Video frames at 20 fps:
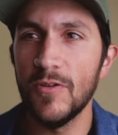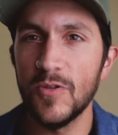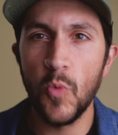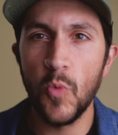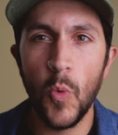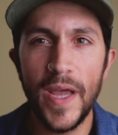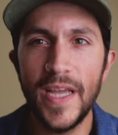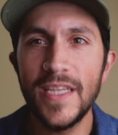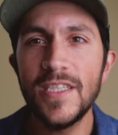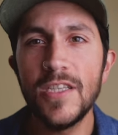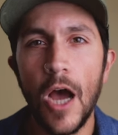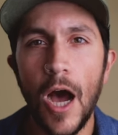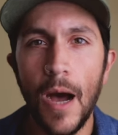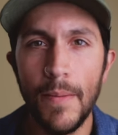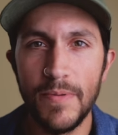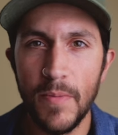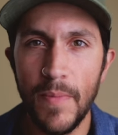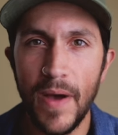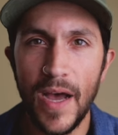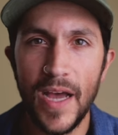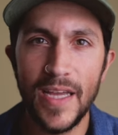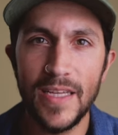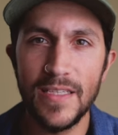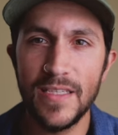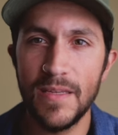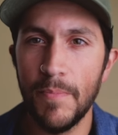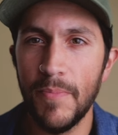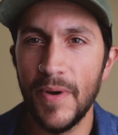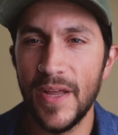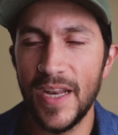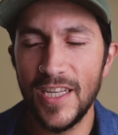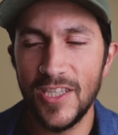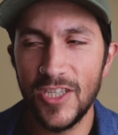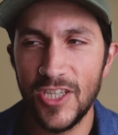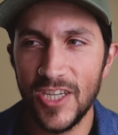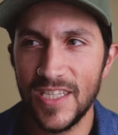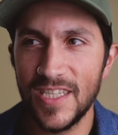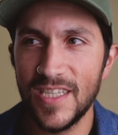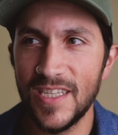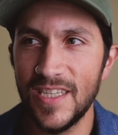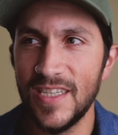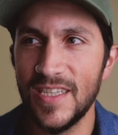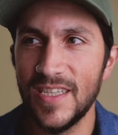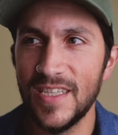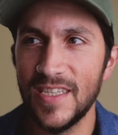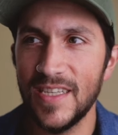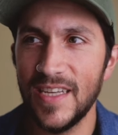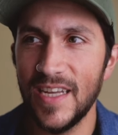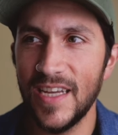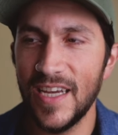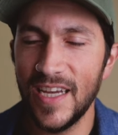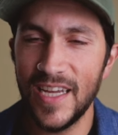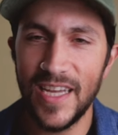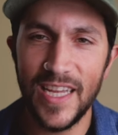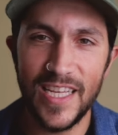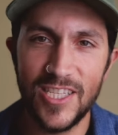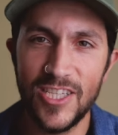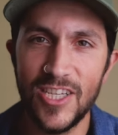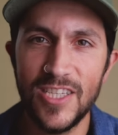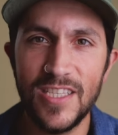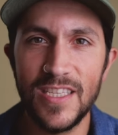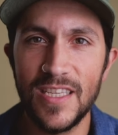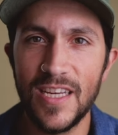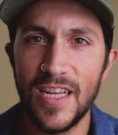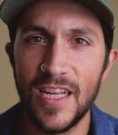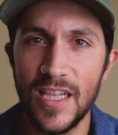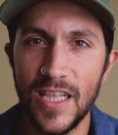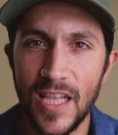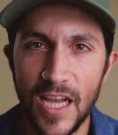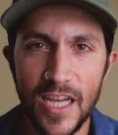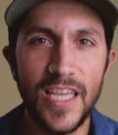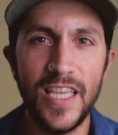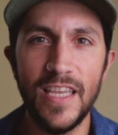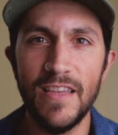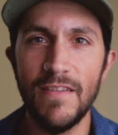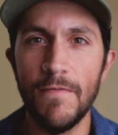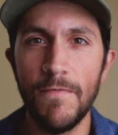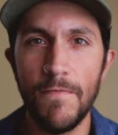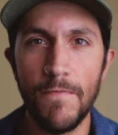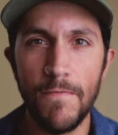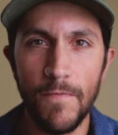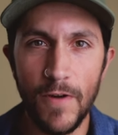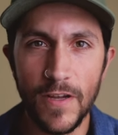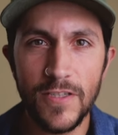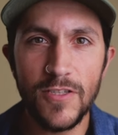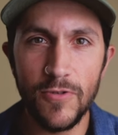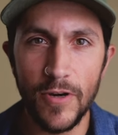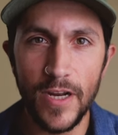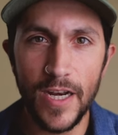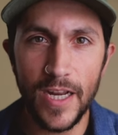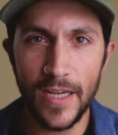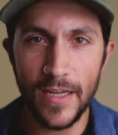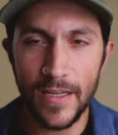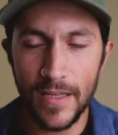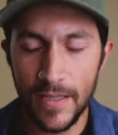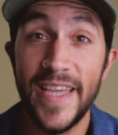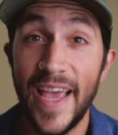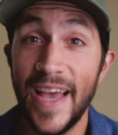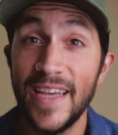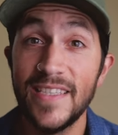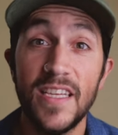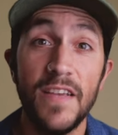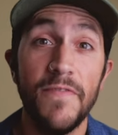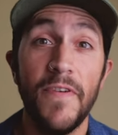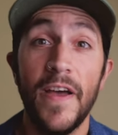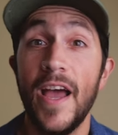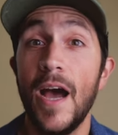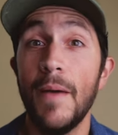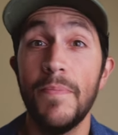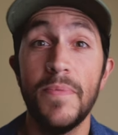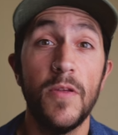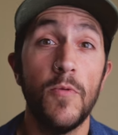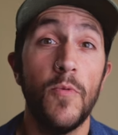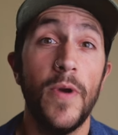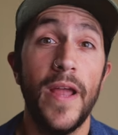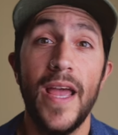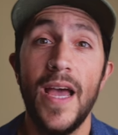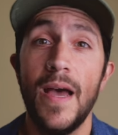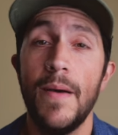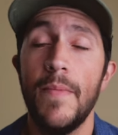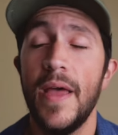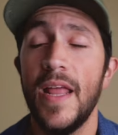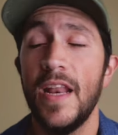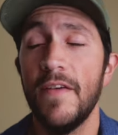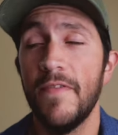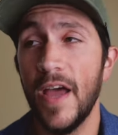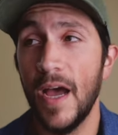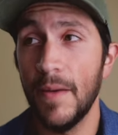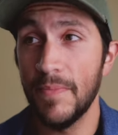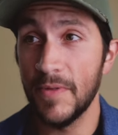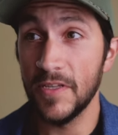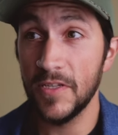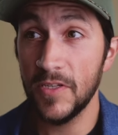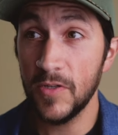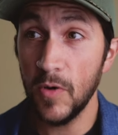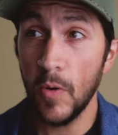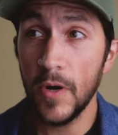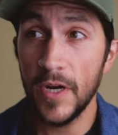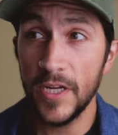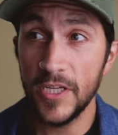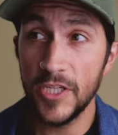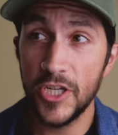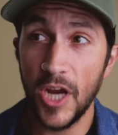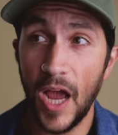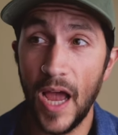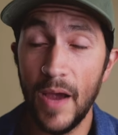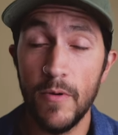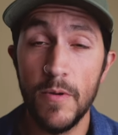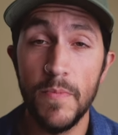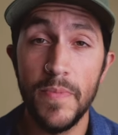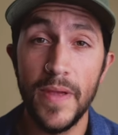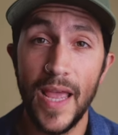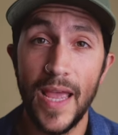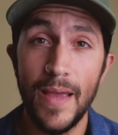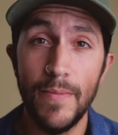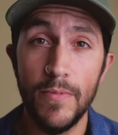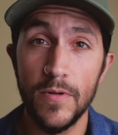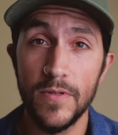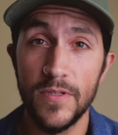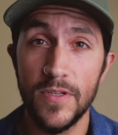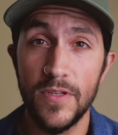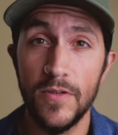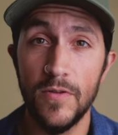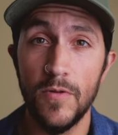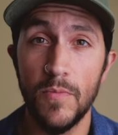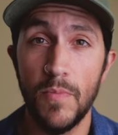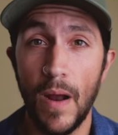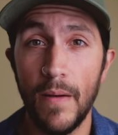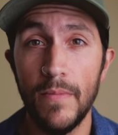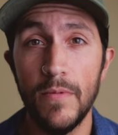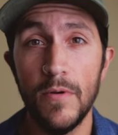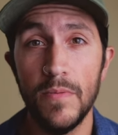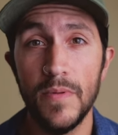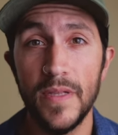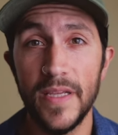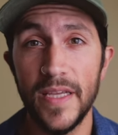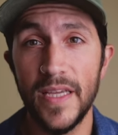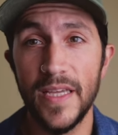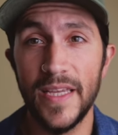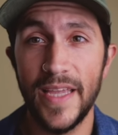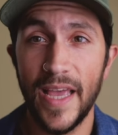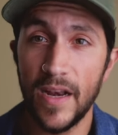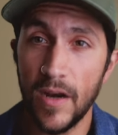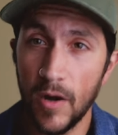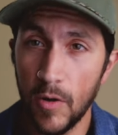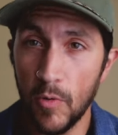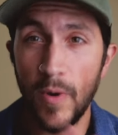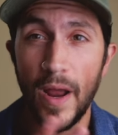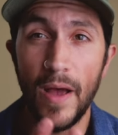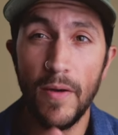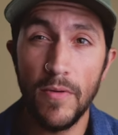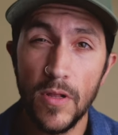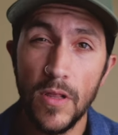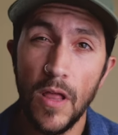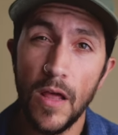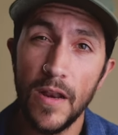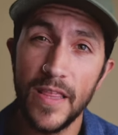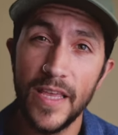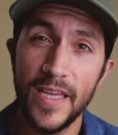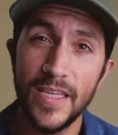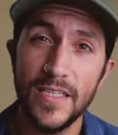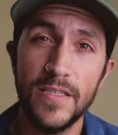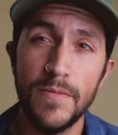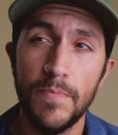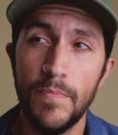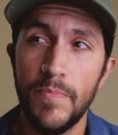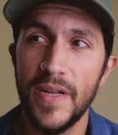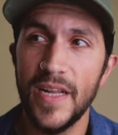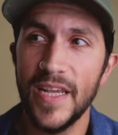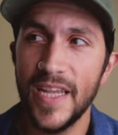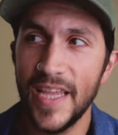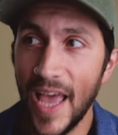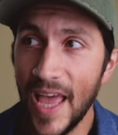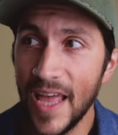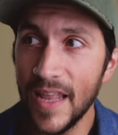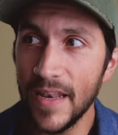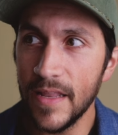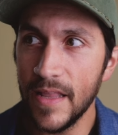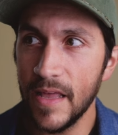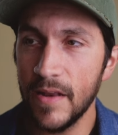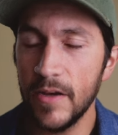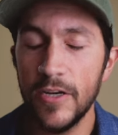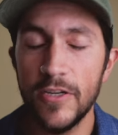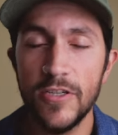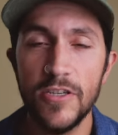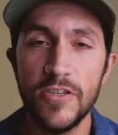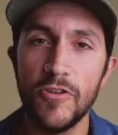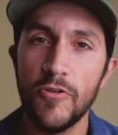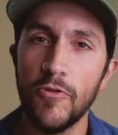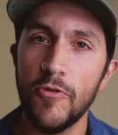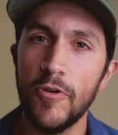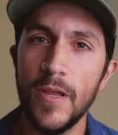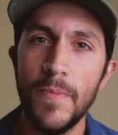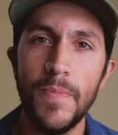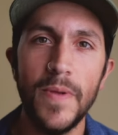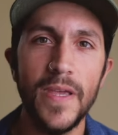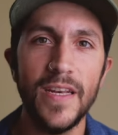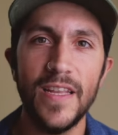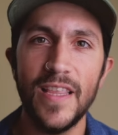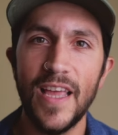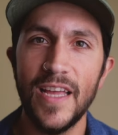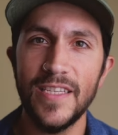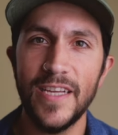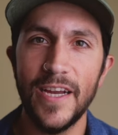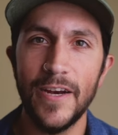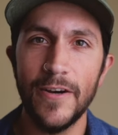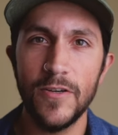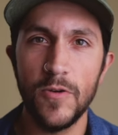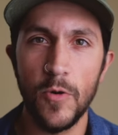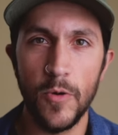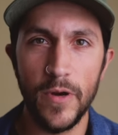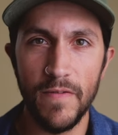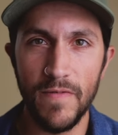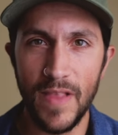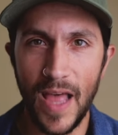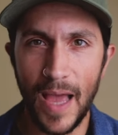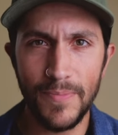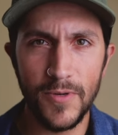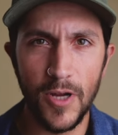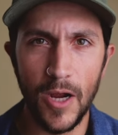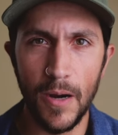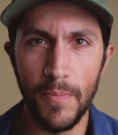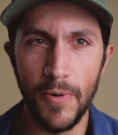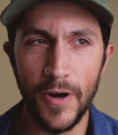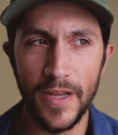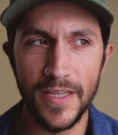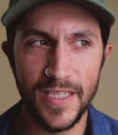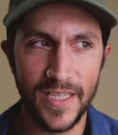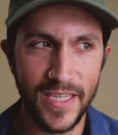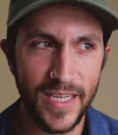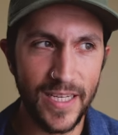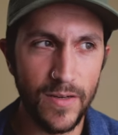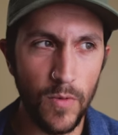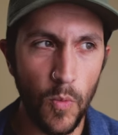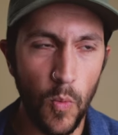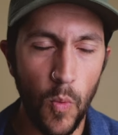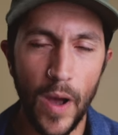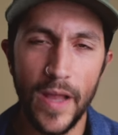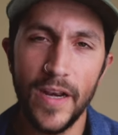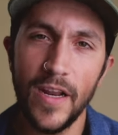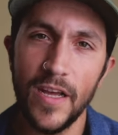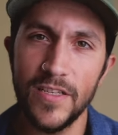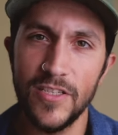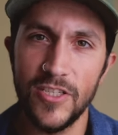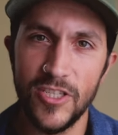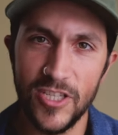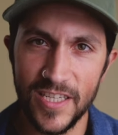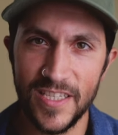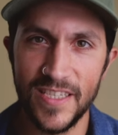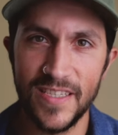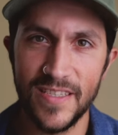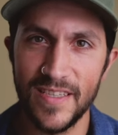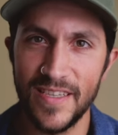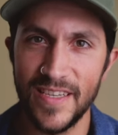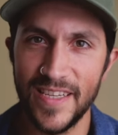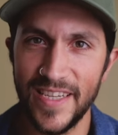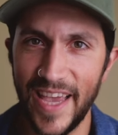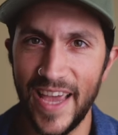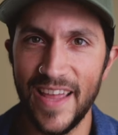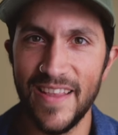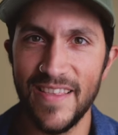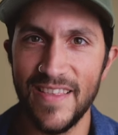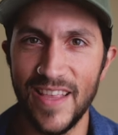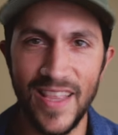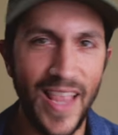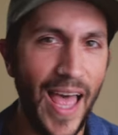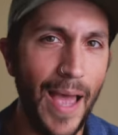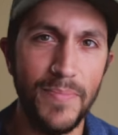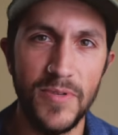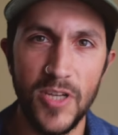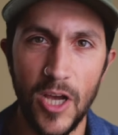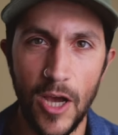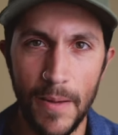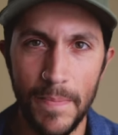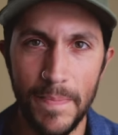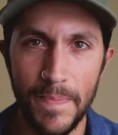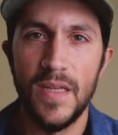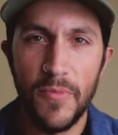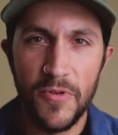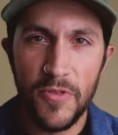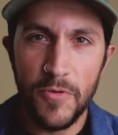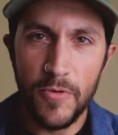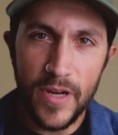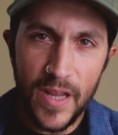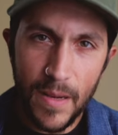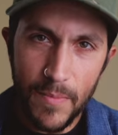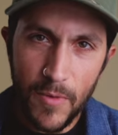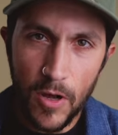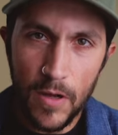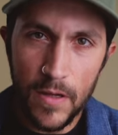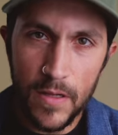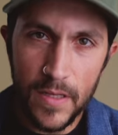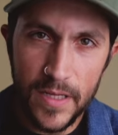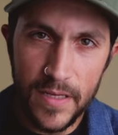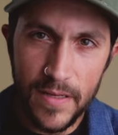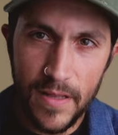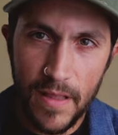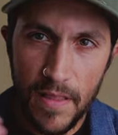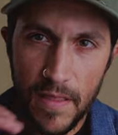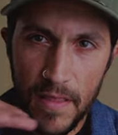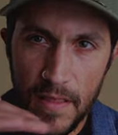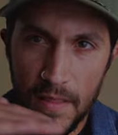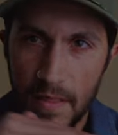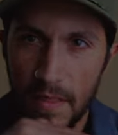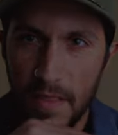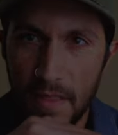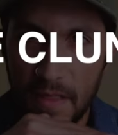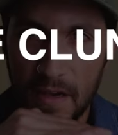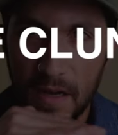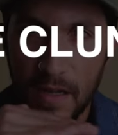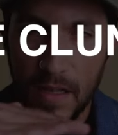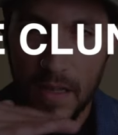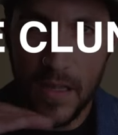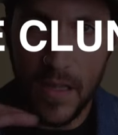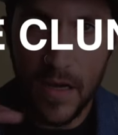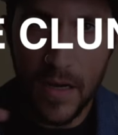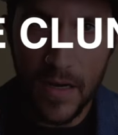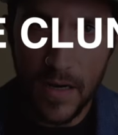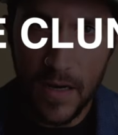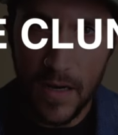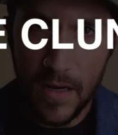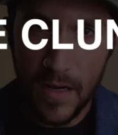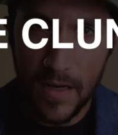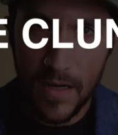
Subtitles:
ways to optimize, but it's just clunky and frustrating. Yes, if I up the RAM and if I up the storage, I would be able to probably get around a lot of this. But again, then you're just creeping into that territory of laptop pricing, and why not just get the laptop? Number three, I'm calling the clunk.